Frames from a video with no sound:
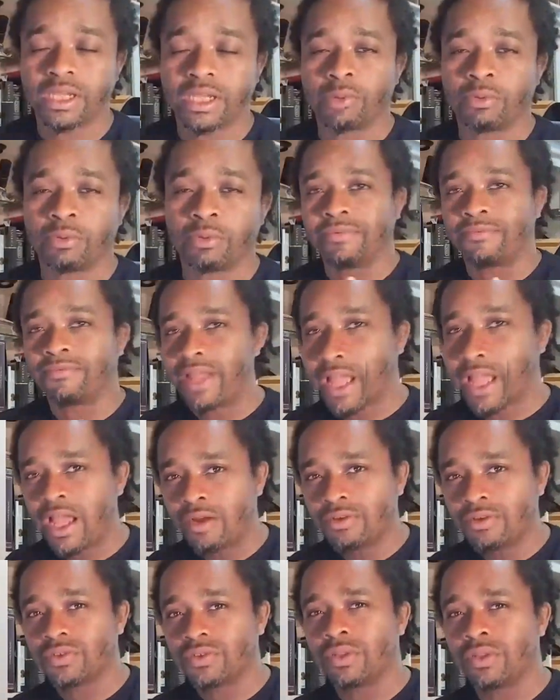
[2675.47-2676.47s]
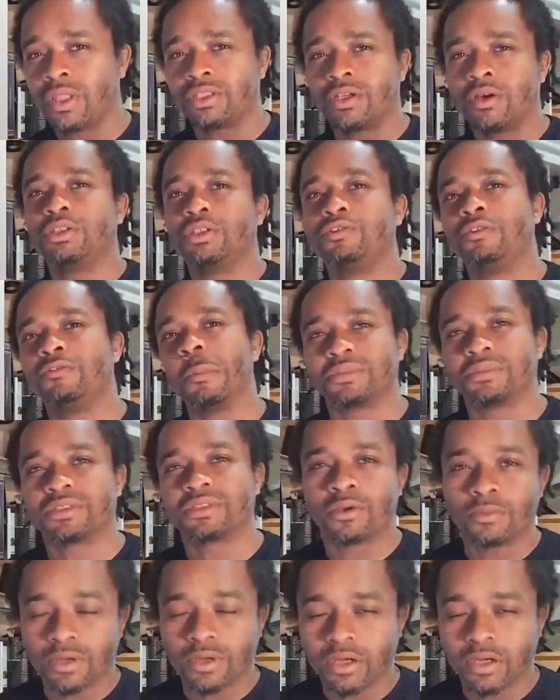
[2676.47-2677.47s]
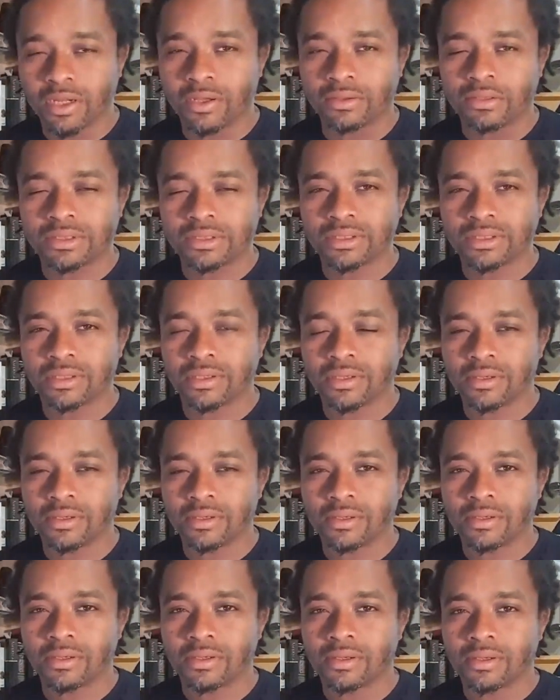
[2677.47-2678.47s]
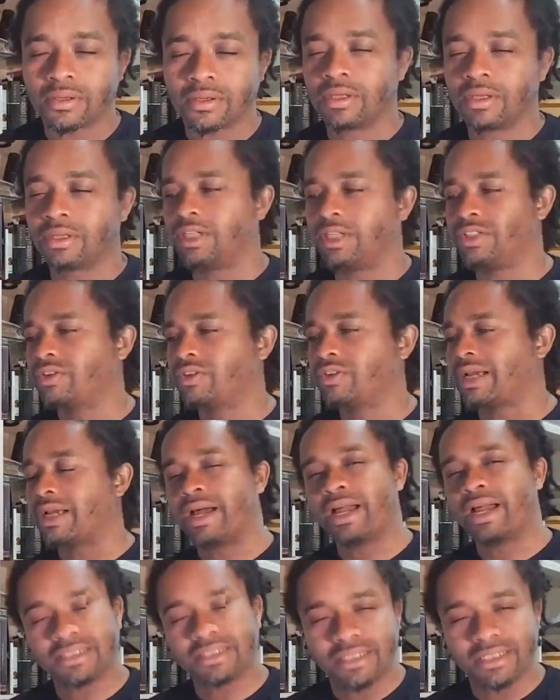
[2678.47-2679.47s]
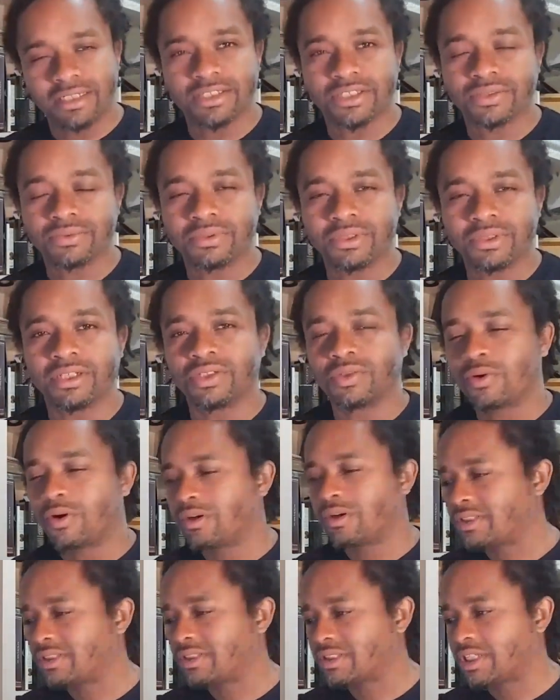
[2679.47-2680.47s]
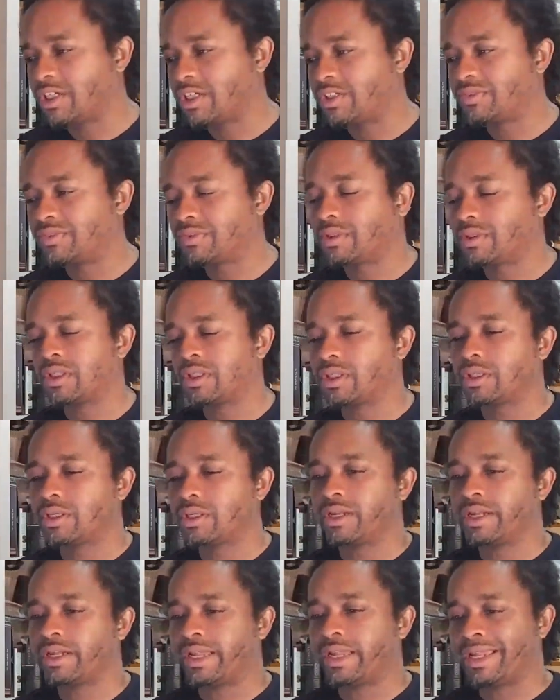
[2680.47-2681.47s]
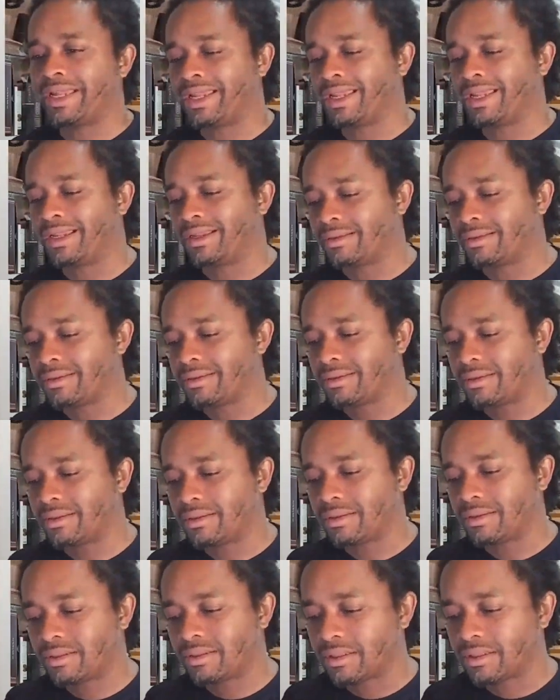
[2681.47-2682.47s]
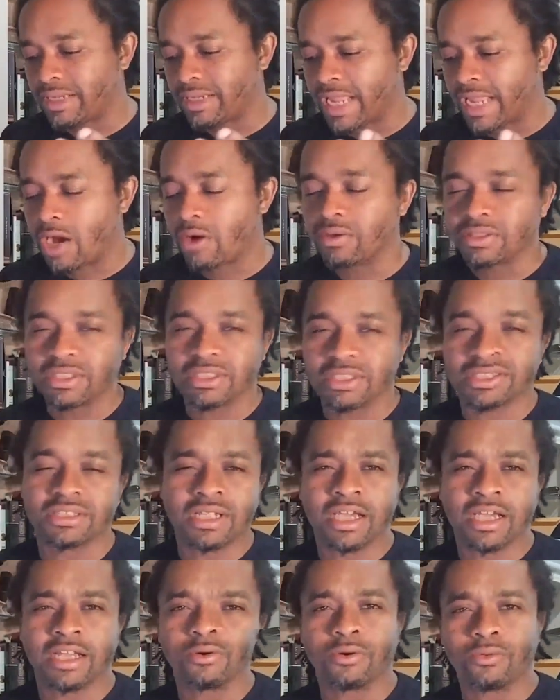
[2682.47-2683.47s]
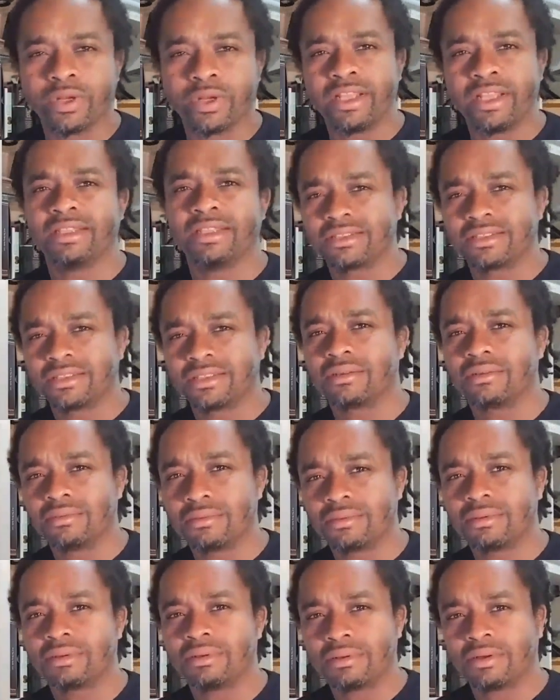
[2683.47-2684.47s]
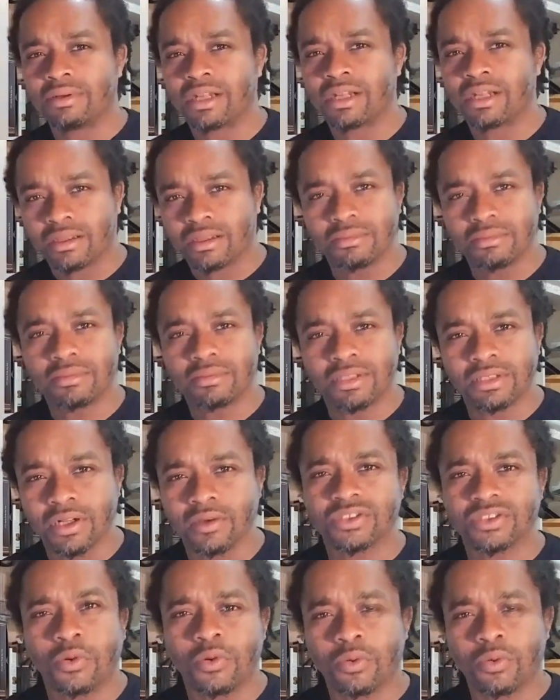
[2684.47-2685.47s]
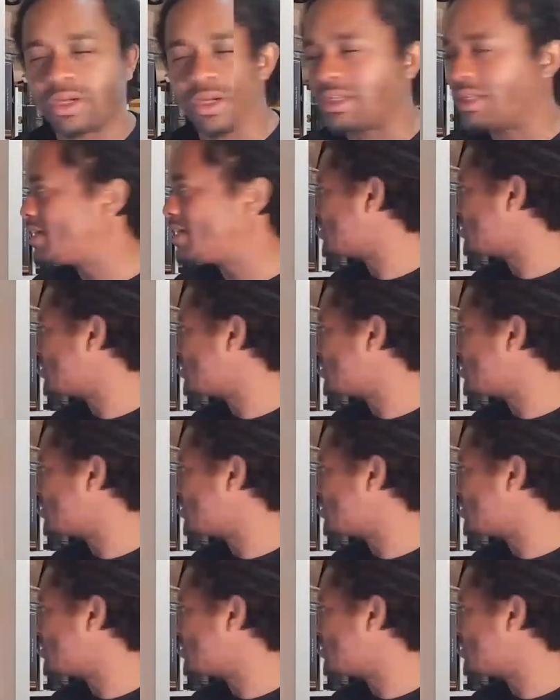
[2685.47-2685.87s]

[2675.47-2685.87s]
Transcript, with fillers: And when they found you, they told you from somewhere else. And they tried to hide your history and do all this stuff. And now it just kind of rings, you know, so clear,